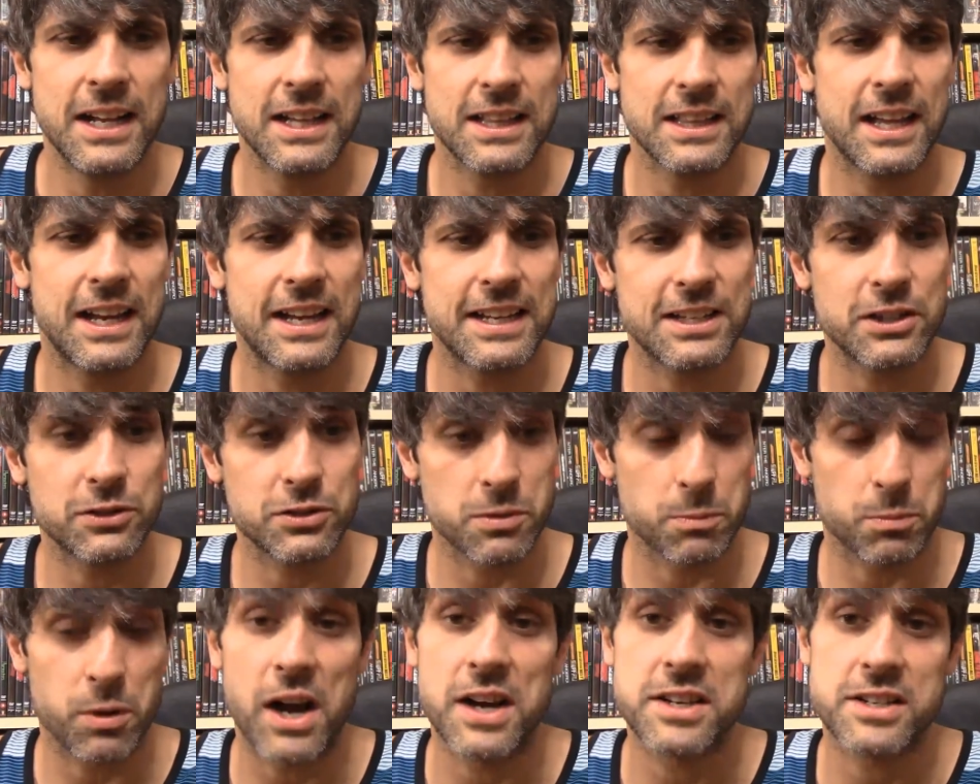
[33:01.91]
Like you're
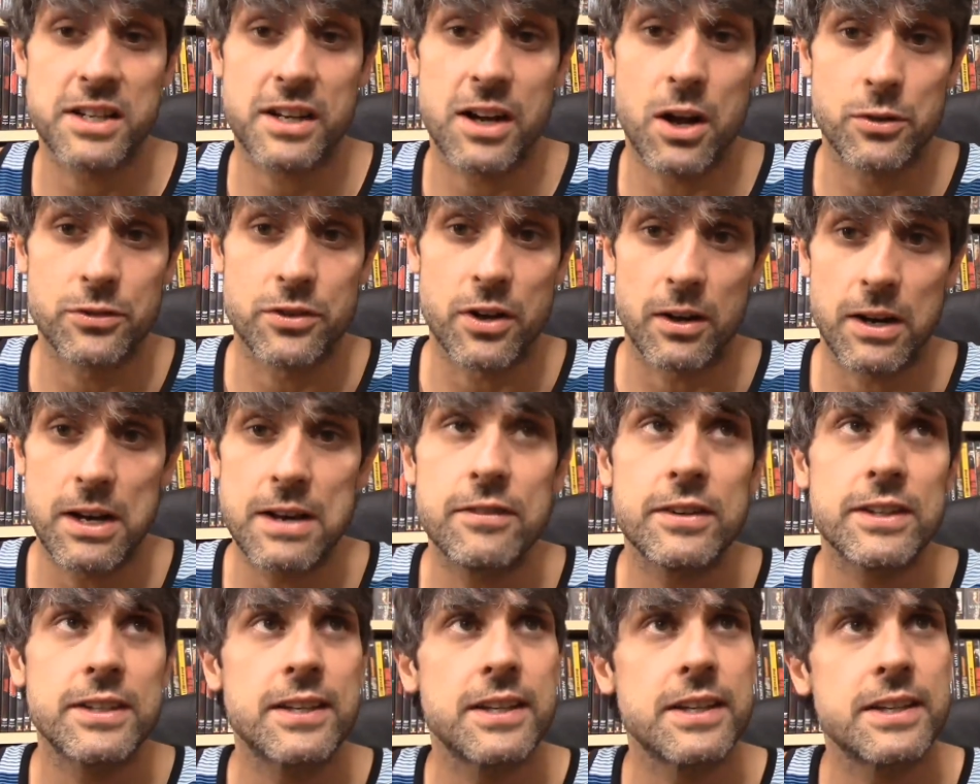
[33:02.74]
surprised it goes there.
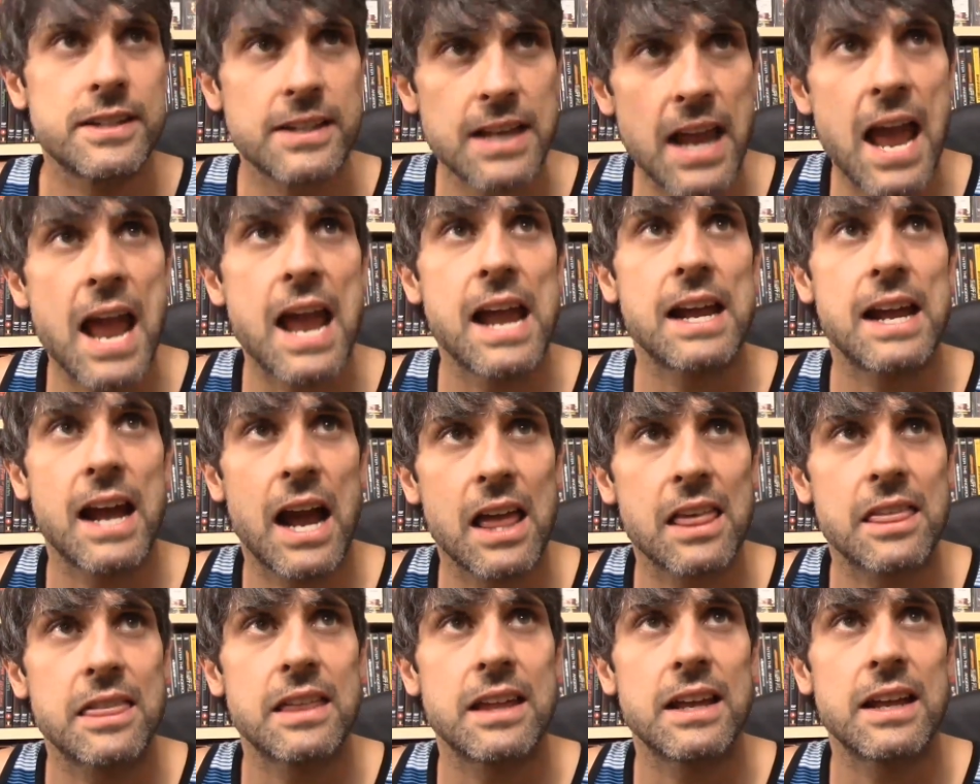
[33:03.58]
Even today,
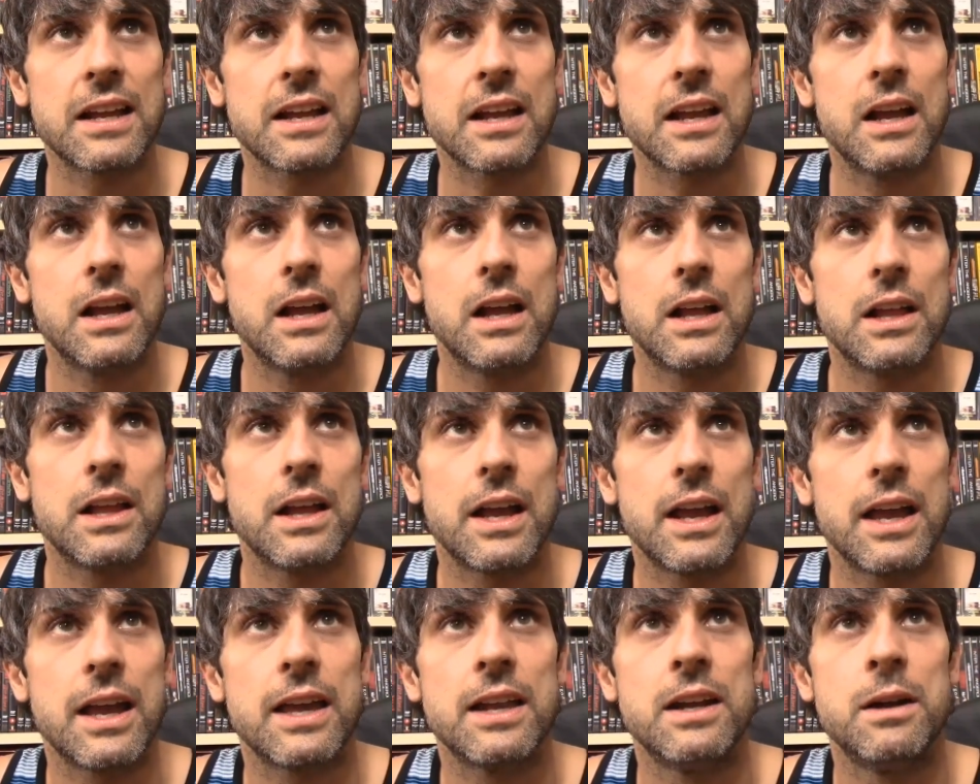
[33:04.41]
I think
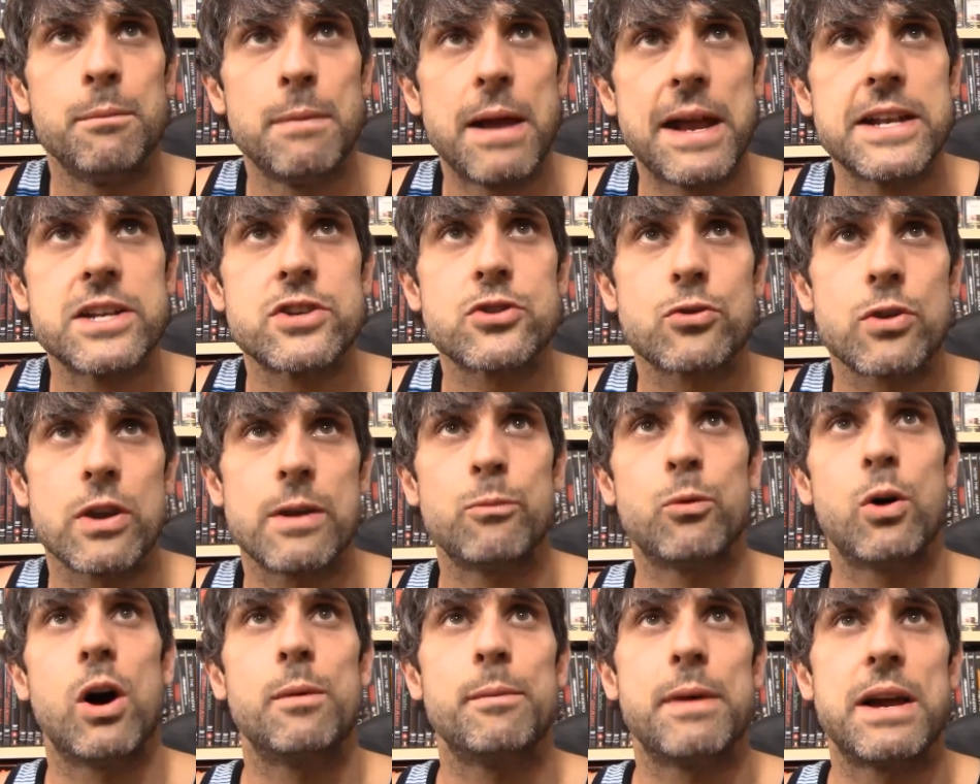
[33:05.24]
in a
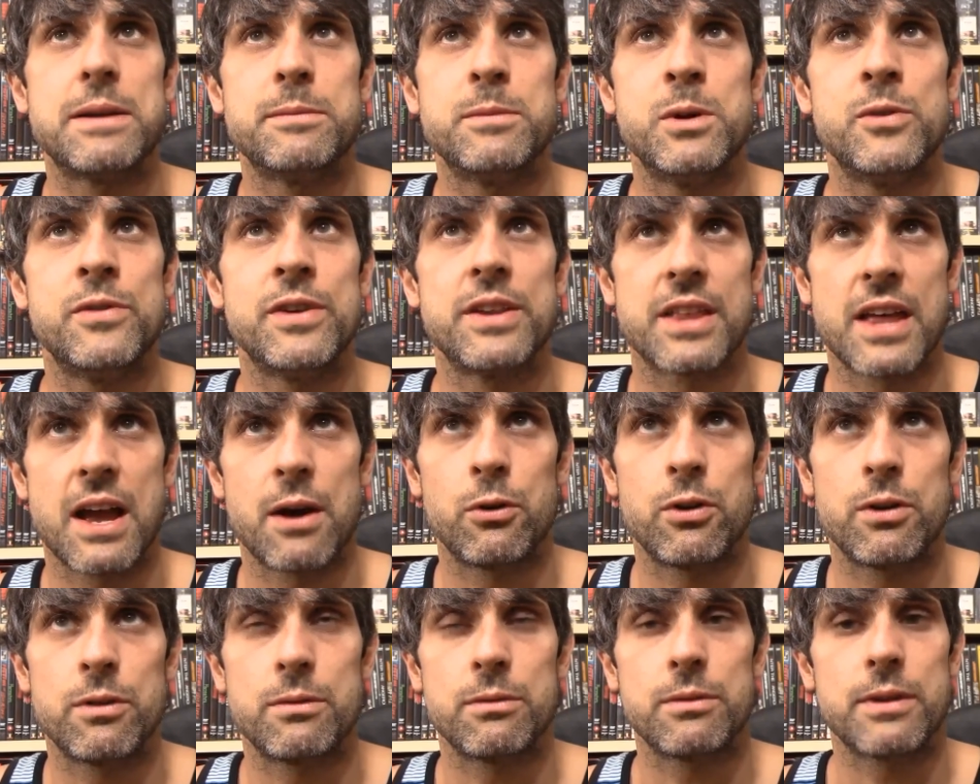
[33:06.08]
mainstream, well-made movie that
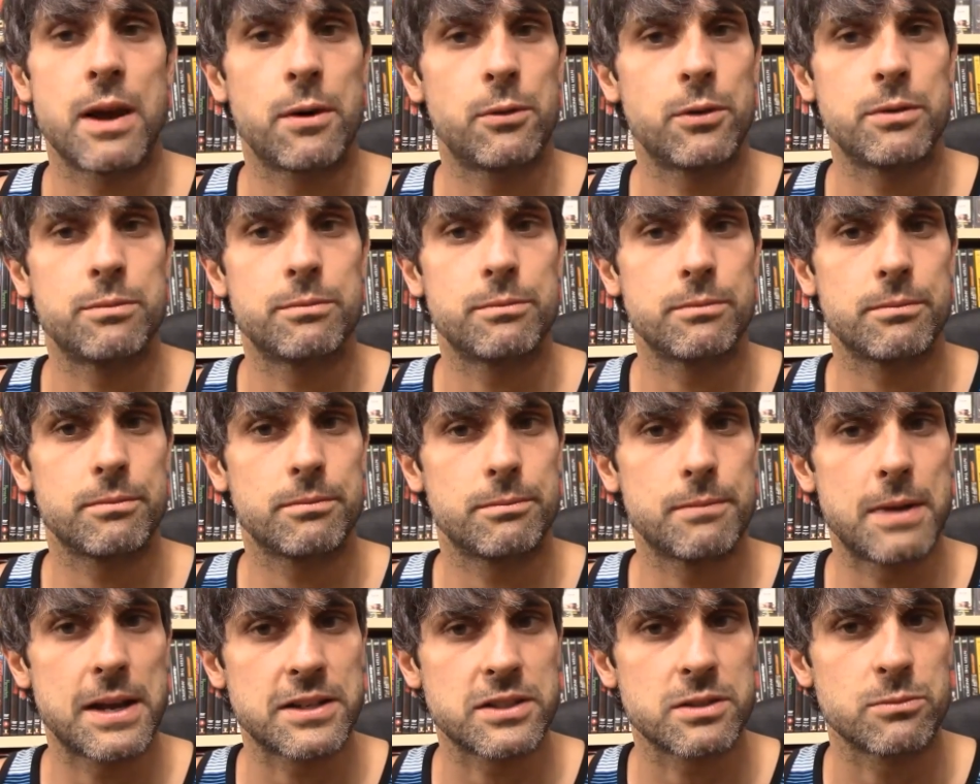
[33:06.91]
would that would
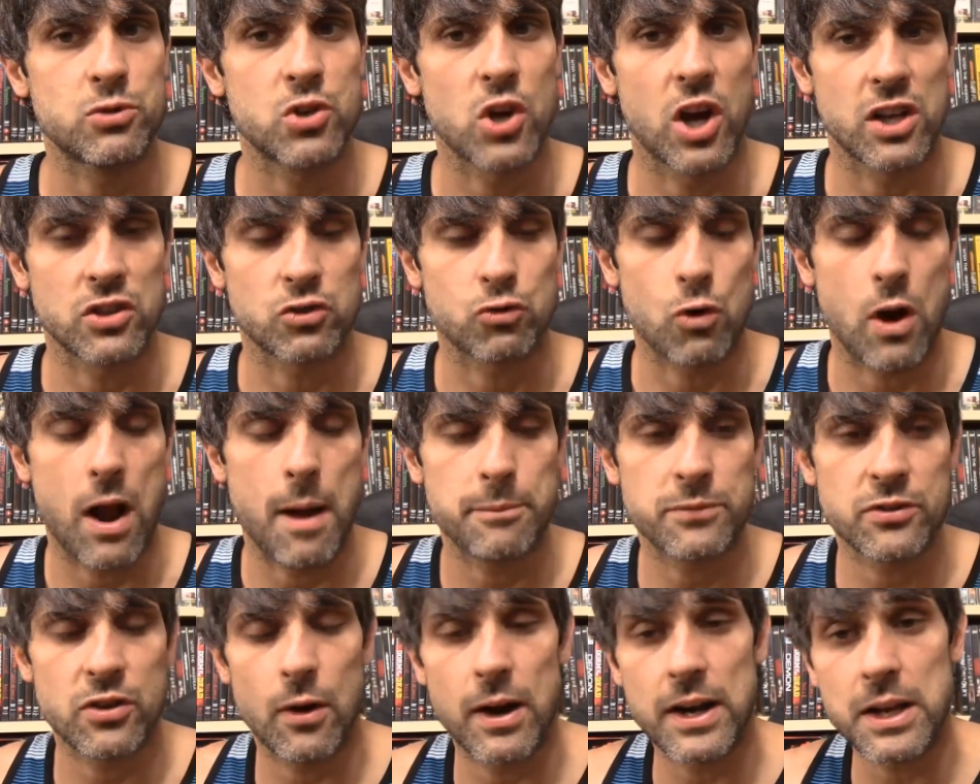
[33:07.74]
make some jaws
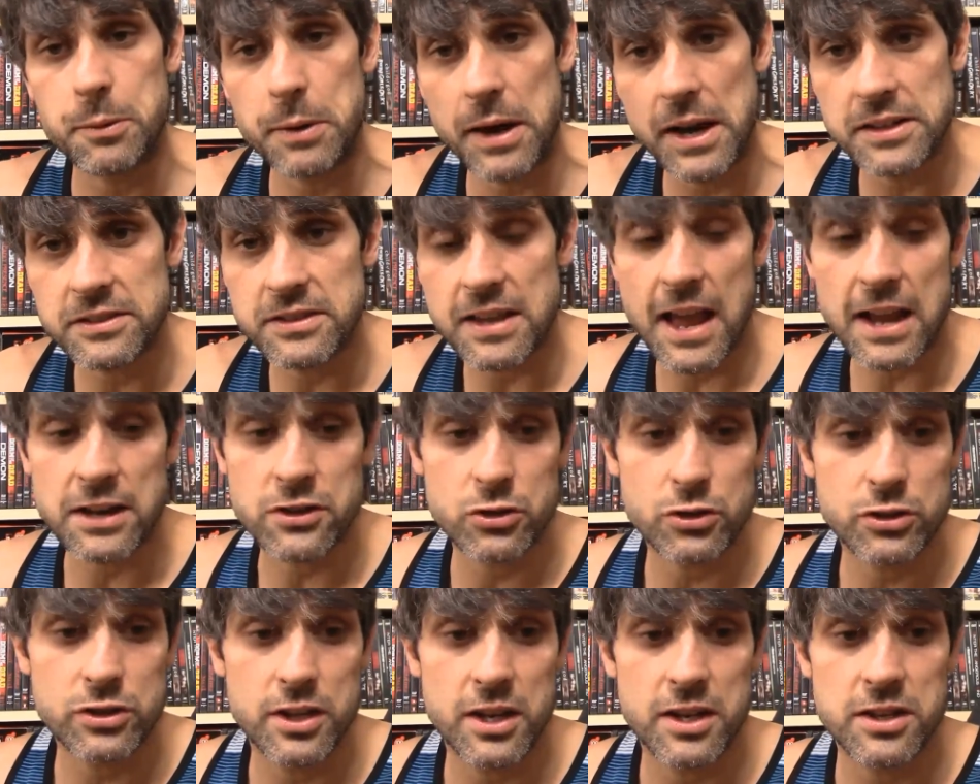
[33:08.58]
drop. So, anyways,
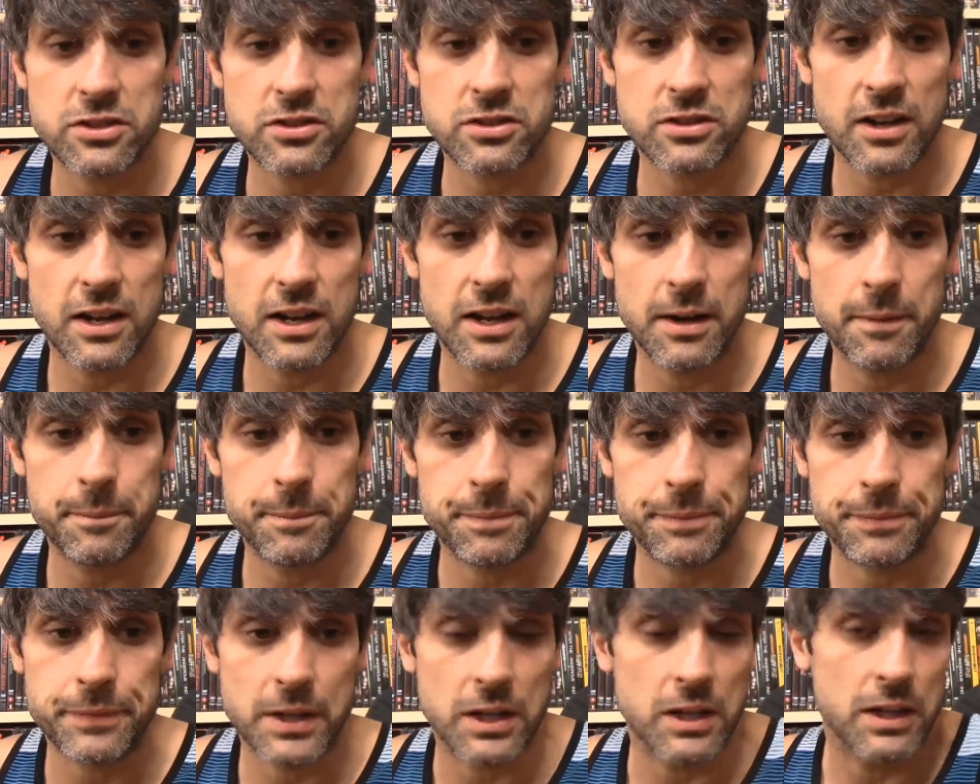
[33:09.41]
Exorcist,
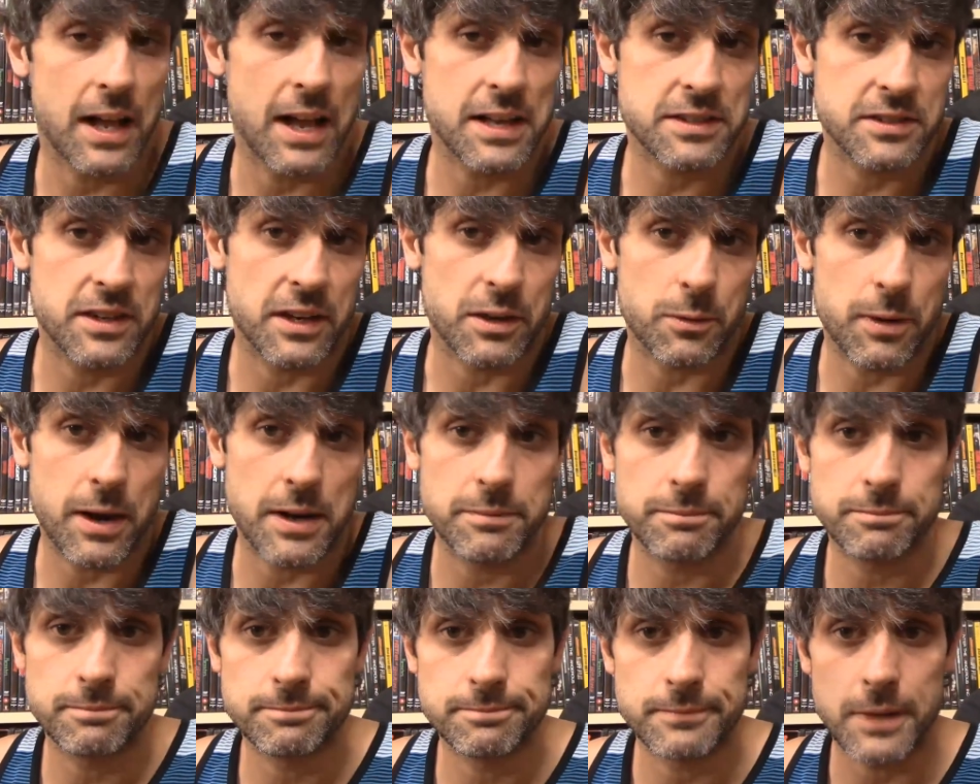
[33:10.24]
um, classic,
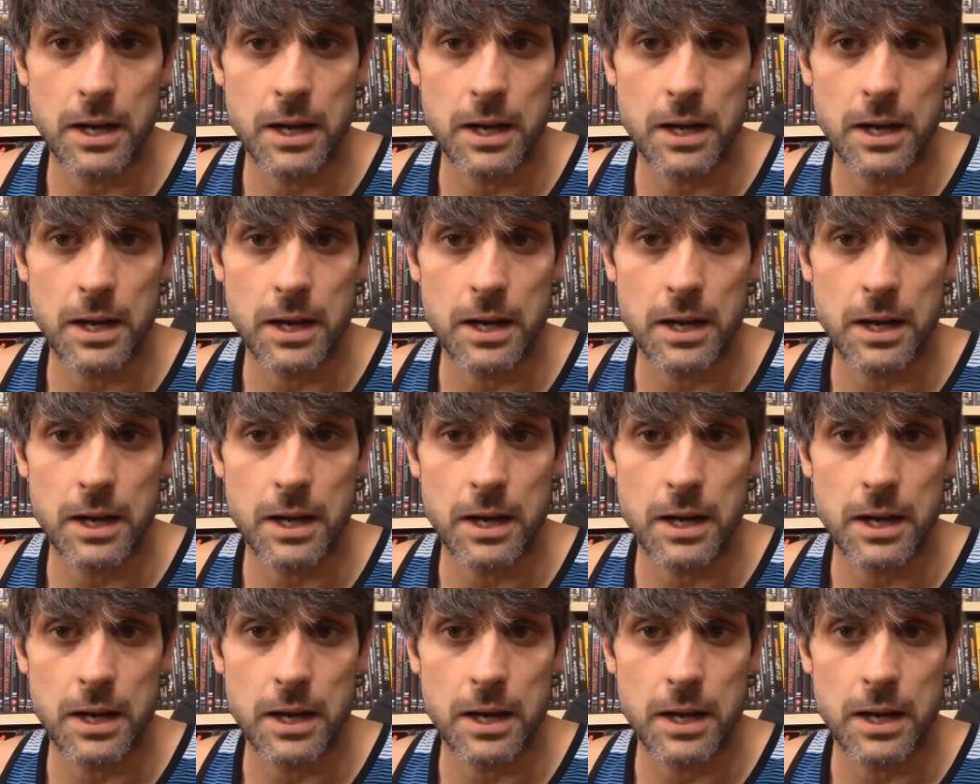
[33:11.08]
right?